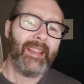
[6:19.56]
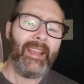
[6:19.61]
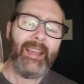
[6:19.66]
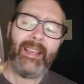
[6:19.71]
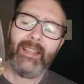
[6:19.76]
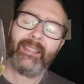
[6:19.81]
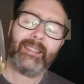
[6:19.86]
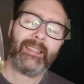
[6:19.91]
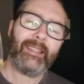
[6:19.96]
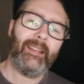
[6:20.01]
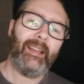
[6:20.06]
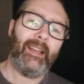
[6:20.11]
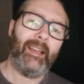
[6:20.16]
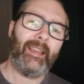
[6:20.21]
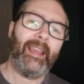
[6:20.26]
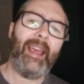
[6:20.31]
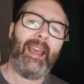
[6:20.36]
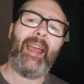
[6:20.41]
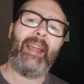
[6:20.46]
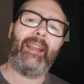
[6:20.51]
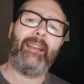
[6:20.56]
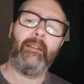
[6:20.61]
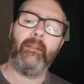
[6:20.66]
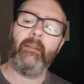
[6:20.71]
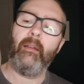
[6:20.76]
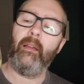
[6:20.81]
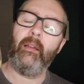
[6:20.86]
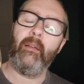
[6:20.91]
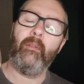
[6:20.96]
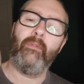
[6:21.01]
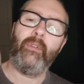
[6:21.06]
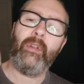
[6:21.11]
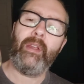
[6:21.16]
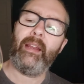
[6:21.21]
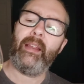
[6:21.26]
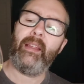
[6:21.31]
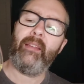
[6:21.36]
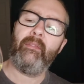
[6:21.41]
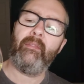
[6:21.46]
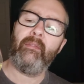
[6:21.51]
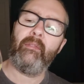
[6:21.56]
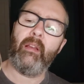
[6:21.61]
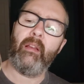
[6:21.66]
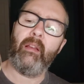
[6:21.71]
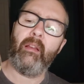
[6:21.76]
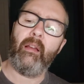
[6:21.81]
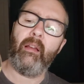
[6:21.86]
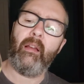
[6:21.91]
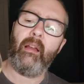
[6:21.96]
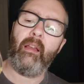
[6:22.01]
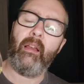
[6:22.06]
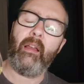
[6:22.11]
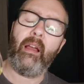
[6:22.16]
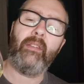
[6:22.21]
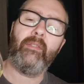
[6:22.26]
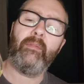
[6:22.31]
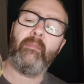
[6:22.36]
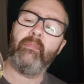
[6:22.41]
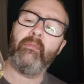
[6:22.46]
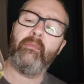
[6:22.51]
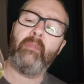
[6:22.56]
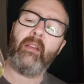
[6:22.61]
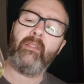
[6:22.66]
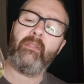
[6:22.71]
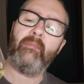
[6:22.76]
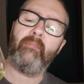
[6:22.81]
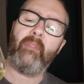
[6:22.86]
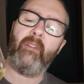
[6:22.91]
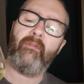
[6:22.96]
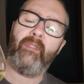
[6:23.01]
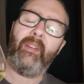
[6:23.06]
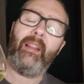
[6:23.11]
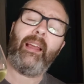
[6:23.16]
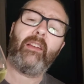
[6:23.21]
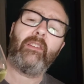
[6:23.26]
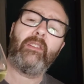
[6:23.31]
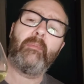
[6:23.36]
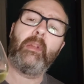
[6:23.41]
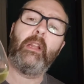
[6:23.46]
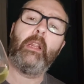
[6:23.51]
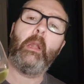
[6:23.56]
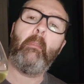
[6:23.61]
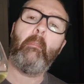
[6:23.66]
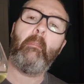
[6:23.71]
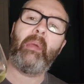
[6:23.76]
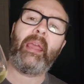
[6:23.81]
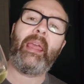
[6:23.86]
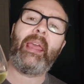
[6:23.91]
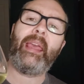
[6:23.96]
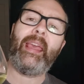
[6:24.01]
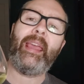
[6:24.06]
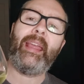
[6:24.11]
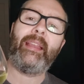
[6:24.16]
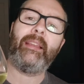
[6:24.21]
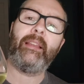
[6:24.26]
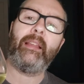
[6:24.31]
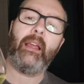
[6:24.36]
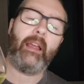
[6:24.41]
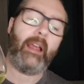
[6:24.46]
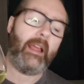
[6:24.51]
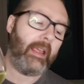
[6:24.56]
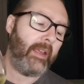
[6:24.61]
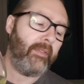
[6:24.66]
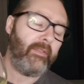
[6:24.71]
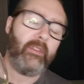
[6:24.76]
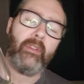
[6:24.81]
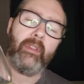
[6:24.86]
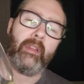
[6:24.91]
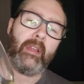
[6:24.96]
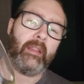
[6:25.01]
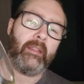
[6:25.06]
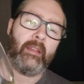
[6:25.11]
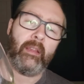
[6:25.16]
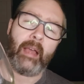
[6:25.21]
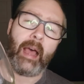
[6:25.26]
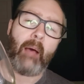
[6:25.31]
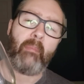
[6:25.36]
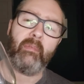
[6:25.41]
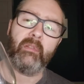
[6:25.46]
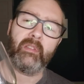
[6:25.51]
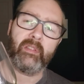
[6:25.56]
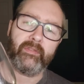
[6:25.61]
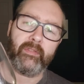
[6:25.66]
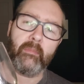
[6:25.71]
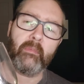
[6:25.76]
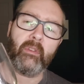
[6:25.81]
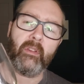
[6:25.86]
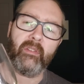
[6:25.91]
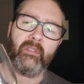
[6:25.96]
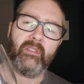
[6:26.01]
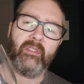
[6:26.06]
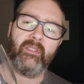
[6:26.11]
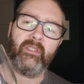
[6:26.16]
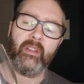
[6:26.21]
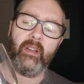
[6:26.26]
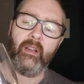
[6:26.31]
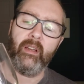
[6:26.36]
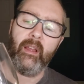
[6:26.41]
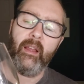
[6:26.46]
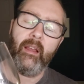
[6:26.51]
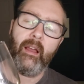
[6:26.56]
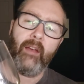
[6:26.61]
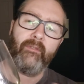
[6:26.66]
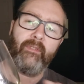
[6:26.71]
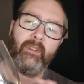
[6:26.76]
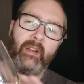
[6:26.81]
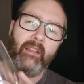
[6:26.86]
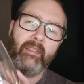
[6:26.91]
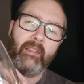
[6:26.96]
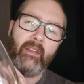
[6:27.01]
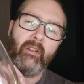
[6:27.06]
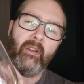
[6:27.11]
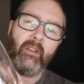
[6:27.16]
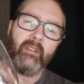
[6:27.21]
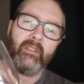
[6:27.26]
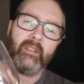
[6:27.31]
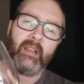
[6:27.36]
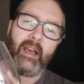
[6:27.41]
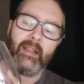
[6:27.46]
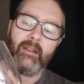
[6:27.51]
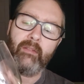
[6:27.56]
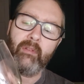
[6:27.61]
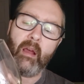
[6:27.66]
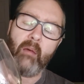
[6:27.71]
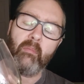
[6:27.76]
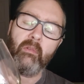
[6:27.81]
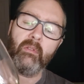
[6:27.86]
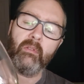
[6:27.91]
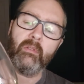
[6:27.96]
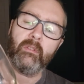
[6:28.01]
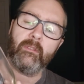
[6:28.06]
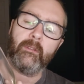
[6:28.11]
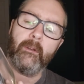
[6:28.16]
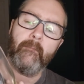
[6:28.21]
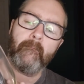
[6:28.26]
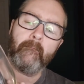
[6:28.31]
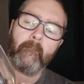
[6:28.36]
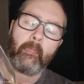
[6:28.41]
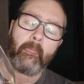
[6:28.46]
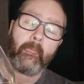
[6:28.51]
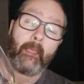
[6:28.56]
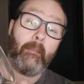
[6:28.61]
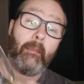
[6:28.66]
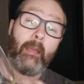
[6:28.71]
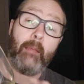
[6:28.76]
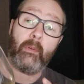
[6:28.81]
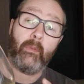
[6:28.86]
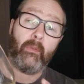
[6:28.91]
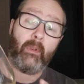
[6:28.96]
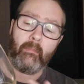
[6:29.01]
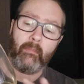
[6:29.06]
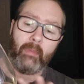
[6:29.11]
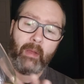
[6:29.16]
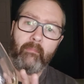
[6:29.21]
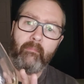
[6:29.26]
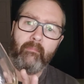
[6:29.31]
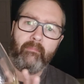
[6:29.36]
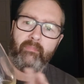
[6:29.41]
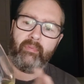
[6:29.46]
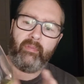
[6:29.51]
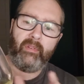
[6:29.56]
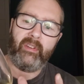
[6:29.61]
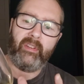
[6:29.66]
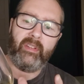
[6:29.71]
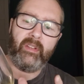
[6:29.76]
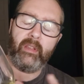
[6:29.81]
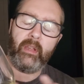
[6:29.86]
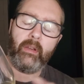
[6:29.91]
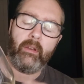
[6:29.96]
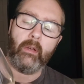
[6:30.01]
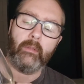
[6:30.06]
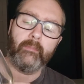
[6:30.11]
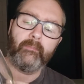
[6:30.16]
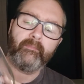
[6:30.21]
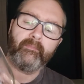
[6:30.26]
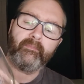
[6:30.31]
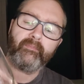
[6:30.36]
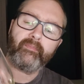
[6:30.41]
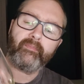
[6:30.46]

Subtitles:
This, again, really... I feel like I should be lumping it in, even though the apples are from Gloucestershire. I feel like they're not cider apples. I may be wrong, but I'm pretty sure they're not.